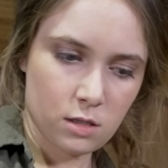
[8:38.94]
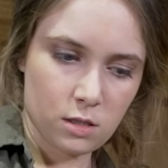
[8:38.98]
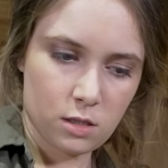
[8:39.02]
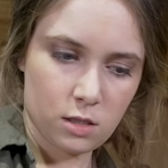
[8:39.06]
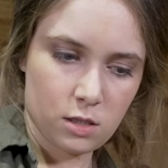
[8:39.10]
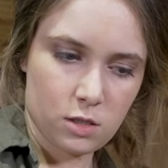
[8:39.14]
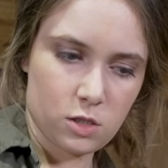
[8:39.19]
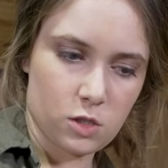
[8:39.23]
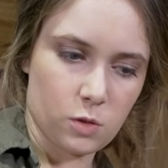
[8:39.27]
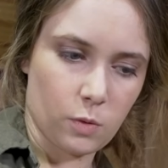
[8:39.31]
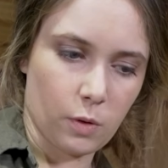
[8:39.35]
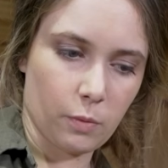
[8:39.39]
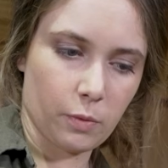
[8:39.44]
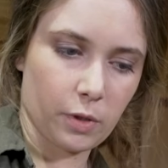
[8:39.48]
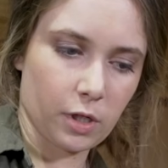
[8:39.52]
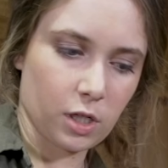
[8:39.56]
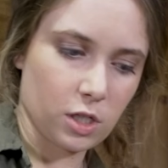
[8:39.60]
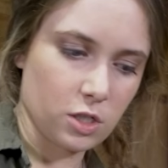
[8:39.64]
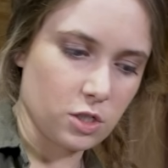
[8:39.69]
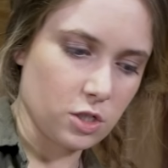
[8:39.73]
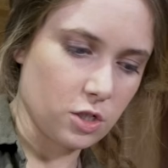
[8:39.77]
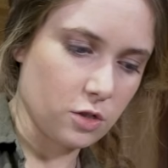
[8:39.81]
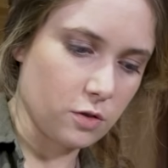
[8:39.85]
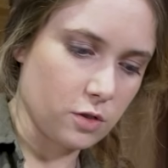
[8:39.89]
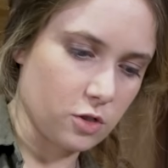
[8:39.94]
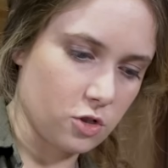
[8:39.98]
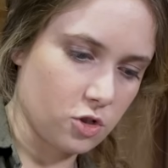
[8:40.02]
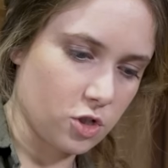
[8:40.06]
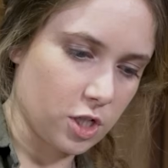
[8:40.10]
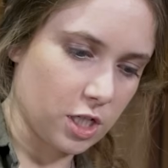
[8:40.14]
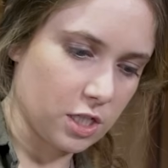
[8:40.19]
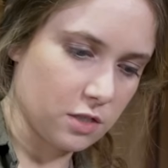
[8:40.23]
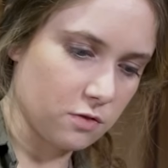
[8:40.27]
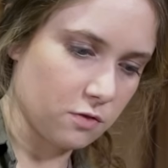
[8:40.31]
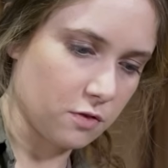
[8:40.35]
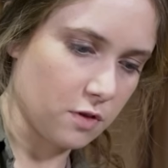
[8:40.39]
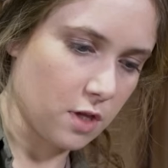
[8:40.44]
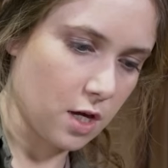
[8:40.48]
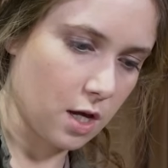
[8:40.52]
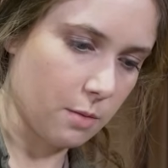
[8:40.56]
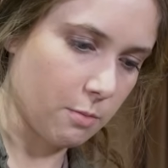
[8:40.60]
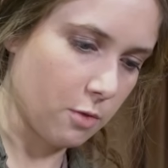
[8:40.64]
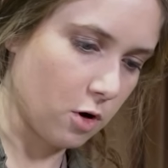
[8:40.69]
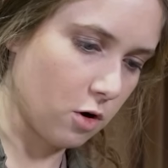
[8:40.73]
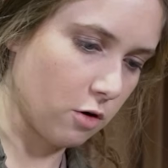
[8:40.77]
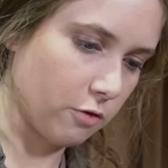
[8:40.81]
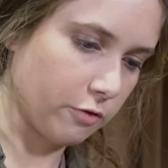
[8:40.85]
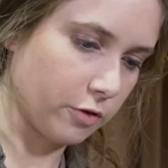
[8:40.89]
So what we're gonna do is transfer them
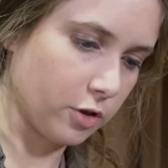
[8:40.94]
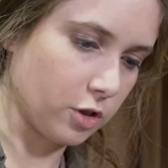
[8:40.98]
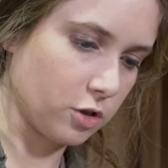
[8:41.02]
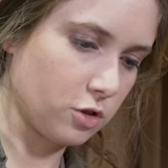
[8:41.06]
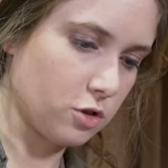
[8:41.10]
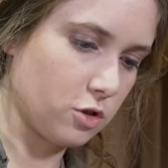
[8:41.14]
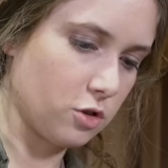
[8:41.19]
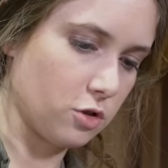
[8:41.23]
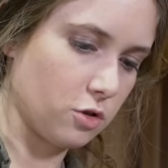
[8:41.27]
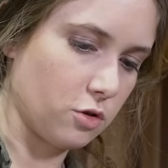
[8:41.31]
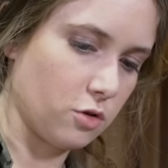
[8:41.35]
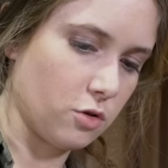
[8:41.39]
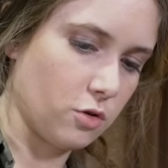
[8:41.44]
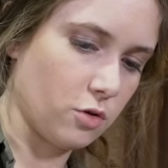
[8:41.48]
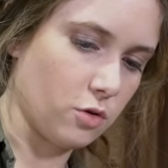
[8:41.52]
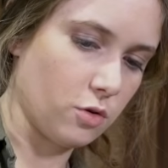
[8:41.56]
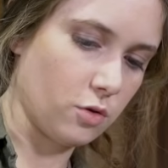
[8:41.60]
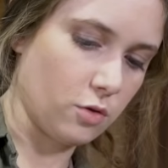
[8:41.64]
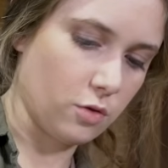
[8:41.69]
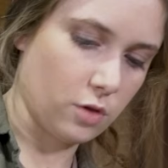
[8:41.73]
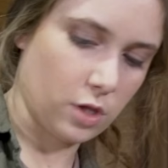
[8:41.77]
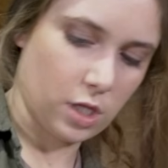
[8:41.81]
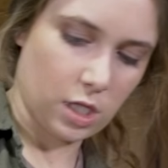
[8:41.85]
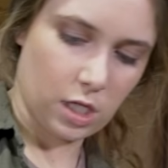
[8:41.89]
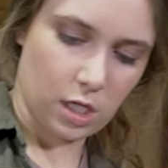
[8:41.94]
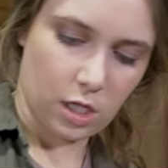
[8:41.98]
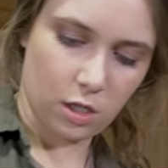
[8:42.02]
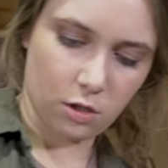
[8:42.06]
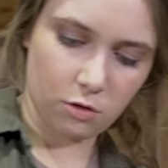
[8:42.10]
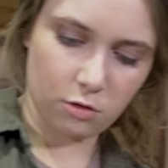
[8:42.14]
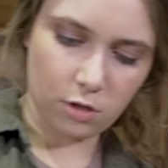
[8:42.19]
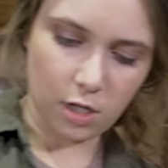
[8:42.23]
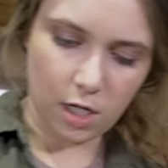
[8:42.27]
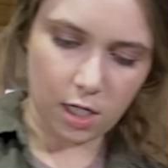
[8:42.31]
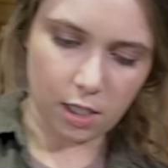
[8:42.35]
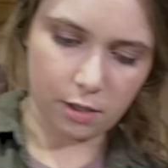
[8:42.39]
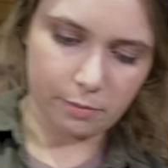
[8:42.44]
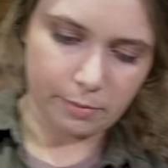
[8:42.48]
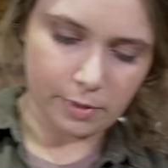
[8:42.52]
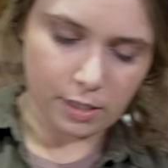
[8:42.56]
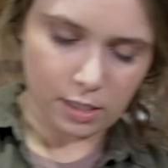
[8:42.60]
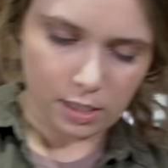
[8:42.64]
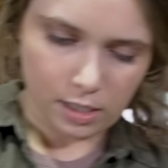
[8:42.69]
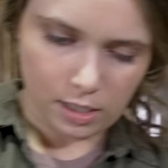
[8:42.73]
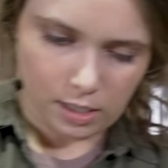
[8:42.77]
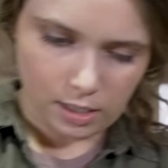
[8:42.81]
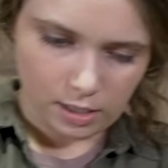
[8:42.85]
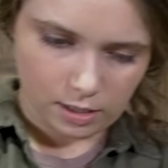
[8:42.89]
over to the crock
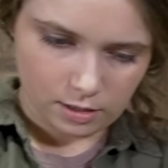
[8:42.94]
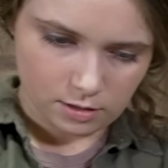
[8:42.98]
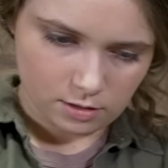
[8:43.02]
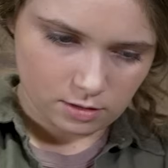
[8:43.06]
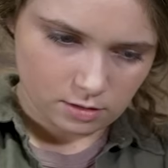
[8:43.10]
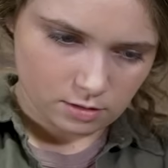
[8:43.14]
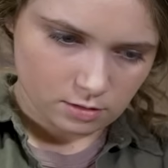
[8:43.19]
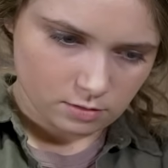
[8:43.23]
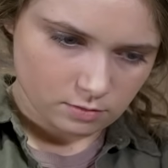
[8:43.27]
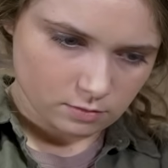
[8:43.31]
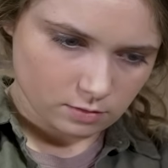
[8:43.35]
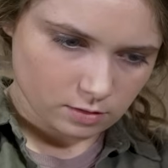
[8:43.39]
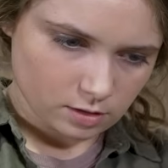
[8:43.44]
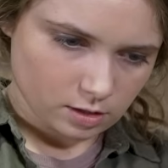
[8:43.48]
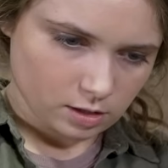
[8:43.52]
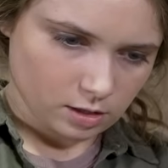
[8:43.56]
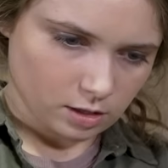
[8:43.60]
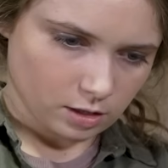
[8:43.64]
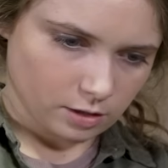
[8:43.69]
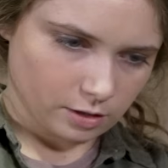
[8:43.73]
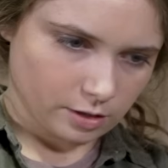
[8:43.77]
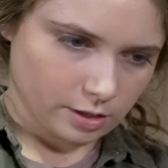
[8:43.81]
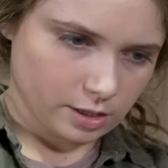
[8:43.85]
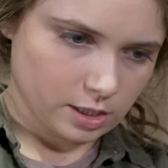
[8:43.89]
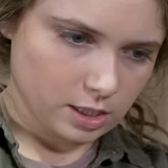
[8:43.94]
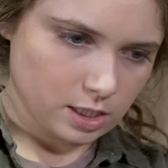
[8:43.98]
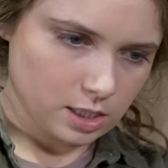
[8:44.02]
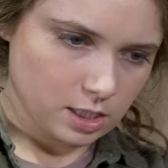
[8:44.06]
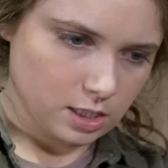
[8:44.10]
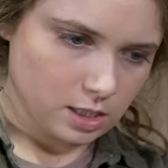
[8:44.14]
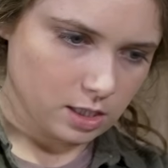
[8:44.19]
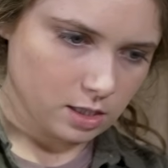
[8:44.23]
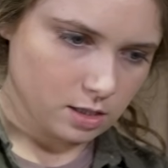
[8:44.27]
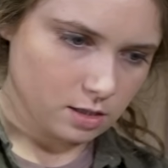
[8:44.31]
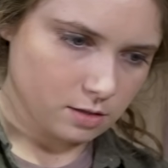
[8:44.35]
pot, cut our heat.